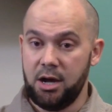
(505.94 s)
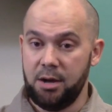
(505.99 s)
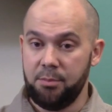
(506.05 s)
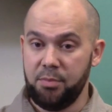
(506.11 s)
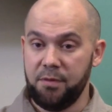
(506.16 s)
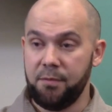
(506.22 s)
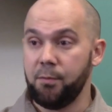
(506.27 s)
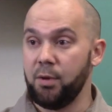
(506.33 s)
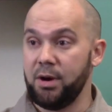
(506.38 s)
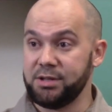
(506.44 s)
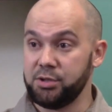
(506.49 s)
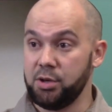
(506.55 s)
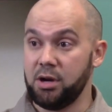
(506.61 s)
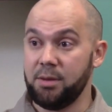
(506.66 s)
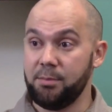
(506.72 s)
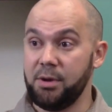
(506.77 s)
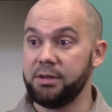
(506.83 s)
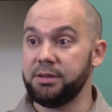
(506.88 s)
before I
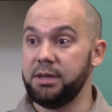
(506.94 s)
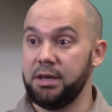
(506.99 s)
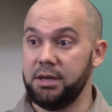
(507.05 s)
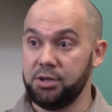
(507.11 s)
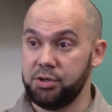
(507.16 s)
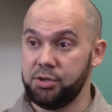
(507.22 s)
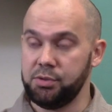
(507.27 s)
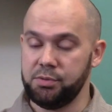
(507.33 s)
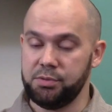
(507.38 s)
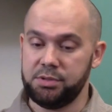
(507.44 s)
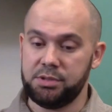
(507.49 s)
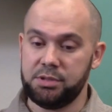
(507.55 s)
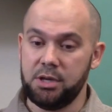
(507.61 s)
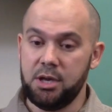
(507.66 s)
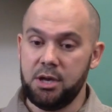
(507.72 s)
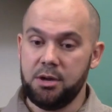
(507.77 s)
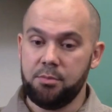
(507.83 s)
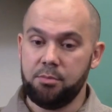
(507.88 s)
talk about the issues.
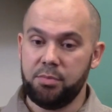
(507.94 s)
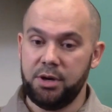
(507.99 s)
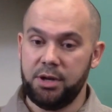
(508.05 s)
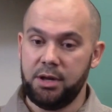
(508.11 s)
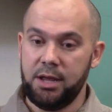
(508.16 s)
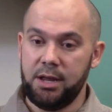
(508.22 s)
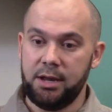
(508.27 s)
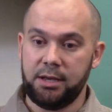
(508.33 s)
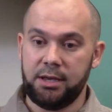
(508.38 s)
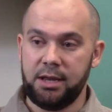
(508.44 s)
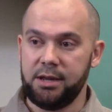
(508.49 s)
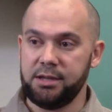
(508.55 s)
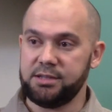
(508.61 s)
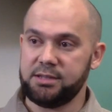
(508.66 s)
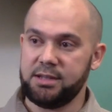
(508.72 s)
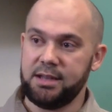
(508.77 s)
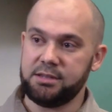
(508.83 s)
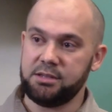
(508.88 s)
But, and again,
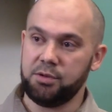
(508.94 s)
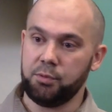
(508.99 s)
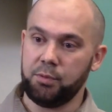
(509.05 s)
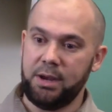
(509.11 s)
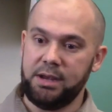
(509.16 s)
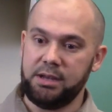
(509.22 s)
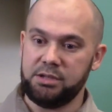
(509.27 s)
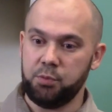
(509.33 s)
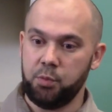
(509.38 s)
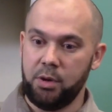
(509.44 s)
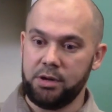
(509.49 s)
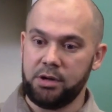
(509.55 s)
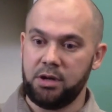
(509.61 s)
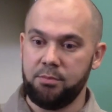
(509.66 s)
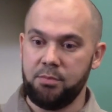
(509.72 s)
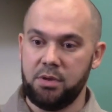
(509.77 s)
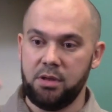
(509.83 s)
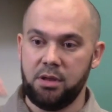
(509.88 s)
it's not to raise one
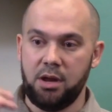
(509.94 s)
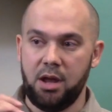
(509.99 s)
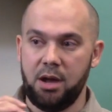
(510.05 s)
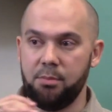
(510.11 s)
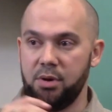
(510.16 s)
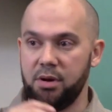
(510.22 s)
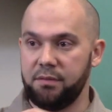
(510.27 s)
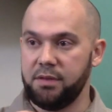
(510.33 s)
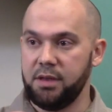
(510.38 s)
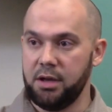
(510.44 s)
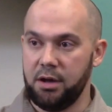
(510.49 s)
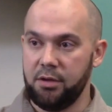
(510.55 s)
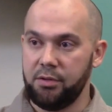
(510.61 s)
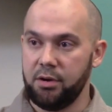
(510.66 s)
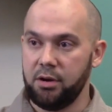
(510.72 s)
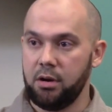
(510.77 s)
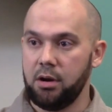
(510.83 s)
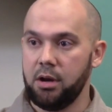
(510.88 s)
community above the
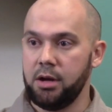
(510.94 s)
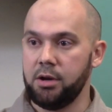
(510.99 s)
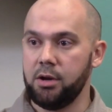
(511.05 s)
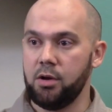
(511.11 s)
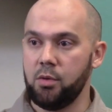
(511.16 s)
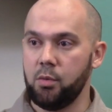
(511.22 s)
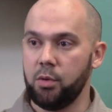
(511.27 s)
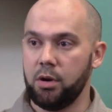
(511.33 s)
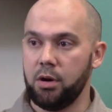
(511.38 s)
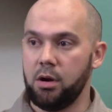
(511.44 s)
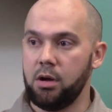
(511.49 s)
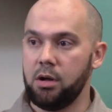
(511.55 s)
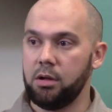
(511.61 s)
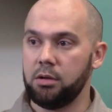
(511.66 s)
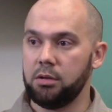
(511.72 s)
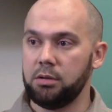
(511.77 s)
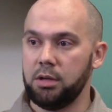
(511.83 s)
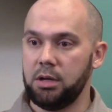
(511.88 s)
other. You know, we're
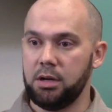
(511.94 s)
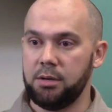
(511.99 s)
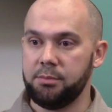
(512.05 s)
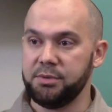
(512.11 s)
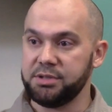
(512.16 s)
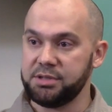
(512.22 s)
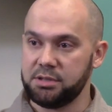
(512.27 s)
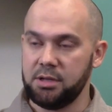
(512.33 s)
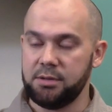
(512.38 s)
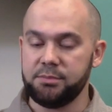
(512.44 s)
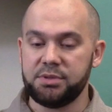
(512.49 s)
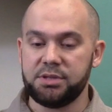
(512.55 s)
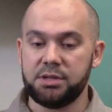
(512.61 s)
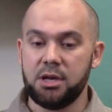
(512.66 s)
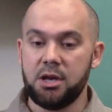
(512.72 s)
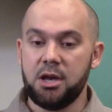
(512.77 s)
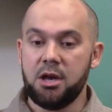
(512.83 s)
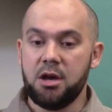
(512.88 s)
all Muslims.
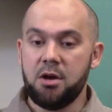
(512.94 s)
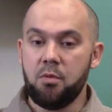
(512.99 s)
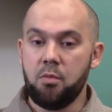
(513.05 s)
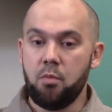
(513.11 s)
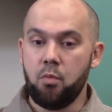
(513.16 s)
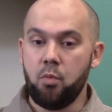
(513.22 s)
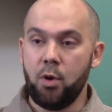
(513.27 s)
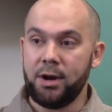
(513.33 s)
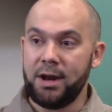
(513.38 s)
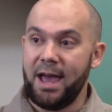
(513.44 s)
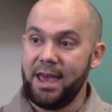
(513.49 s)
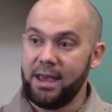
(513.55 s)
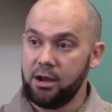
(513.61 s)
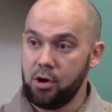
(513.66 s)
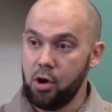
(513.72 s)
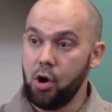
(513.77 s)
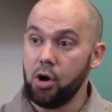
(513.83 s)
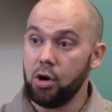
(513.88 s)
When I
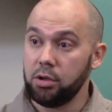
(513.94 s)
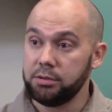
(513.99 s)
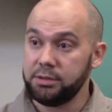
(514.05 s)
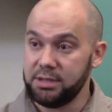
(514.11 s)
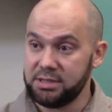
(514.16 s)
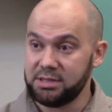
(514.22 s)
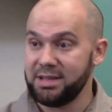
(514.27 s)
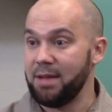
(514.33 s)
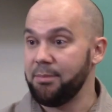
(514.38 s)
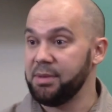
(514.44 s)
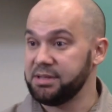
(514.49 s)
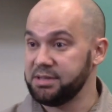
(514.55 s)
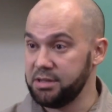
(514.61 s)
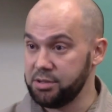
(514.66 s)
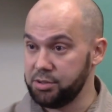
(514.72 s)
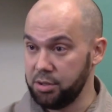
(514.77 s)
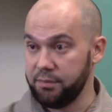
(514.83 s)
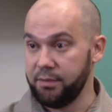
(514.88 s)
called Islamic
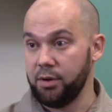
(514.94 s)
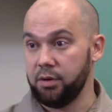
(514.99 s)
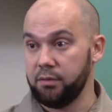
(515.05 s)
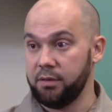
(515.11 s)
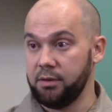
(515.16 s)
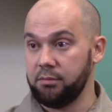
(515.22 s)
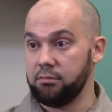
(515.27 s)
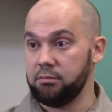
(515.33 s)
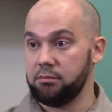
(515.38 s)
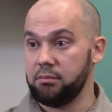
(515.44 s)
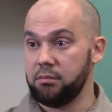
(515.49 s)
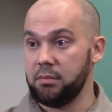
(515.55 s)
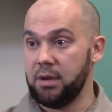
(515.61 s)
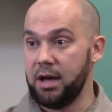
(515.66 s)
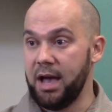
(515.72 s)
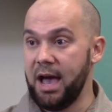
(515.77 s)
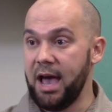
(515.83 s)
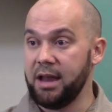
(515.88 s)
Center of Irving,
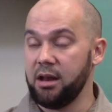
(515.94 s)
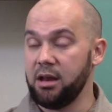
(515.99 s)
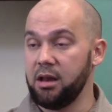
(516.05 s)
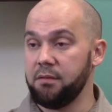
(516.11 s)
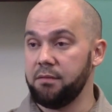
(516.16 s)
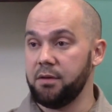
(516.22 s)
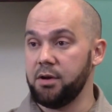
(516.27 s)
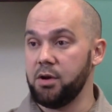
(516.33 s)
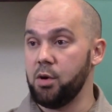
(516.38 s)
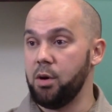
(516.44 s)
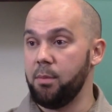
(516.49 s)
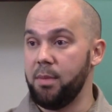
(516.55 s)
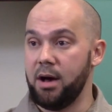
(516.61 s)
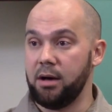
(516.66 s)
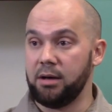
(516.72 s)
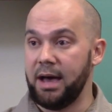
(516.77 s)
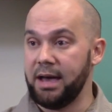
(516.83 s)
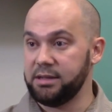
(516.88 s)
I didn't even know
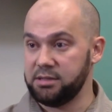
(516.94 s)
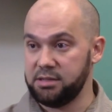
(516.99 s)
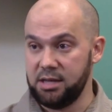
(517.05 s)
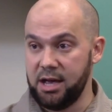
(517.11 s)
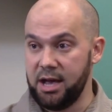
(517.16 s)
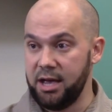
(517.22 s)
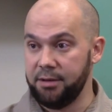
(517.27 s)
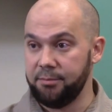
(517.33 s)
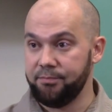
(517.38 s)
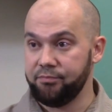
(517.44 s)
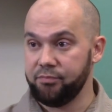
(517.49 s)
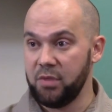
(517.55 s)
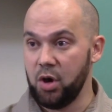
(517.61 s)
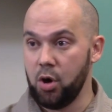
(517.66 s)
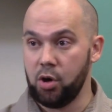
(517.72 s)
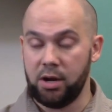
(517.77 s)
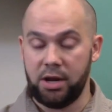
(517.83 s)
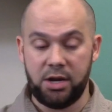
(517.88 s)
about ICI.
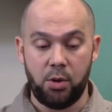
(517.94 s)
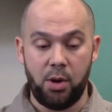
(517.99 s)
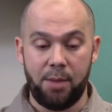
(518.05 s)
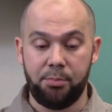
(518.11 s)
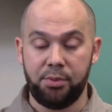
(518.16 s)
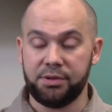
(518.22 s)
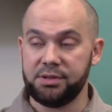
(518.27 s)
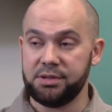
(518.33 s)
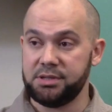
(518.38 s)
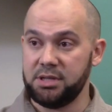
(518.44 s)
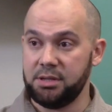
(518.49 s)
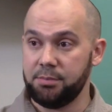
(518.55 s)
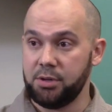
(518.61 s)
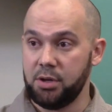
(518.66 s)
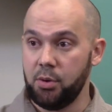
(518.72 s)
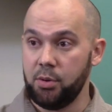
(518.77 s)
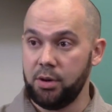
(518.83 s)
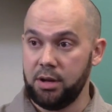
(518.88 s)
All I know, I put the zip
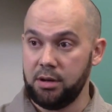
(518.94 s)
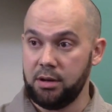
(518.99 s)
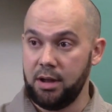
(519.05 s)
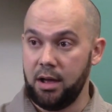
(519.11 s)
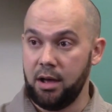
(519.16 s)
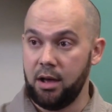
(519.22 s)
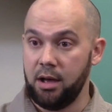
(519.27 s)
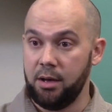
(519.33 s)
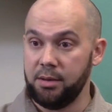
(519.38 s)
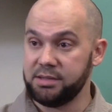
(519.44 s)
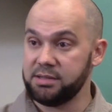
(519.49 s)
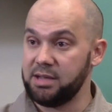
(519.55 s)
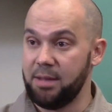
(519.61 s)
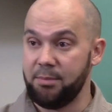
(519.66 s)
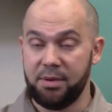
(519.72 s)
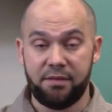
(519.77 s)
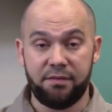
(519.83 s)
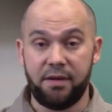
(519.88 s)
code in
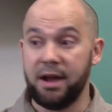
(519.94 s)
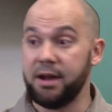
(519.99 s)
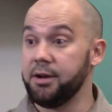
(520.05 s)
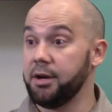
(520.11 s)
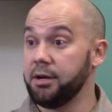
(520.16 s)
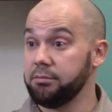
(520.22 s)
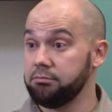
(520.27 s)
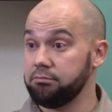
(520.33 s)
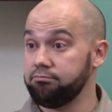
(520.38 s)
Islamic Finder